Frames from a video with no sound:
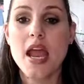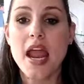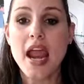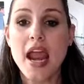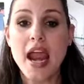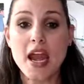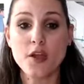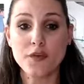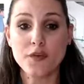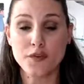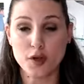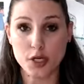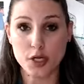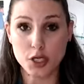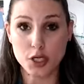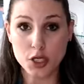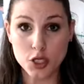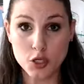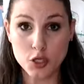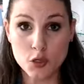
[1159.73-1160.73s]
And for
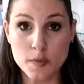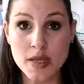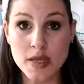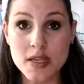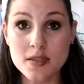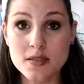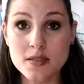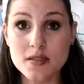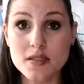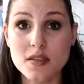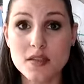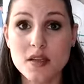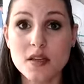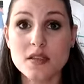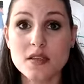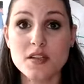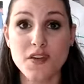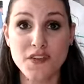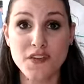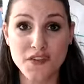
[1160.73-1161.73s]
humans
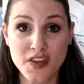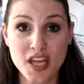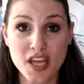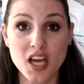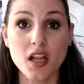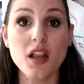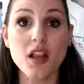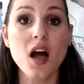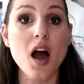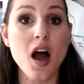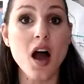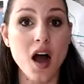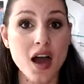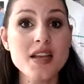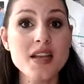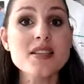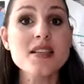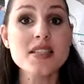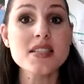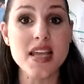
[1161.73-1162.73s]
to feel
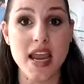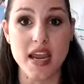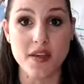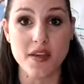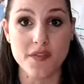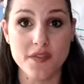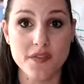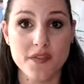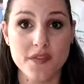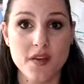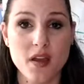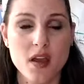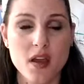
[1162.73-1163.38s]
unsafe,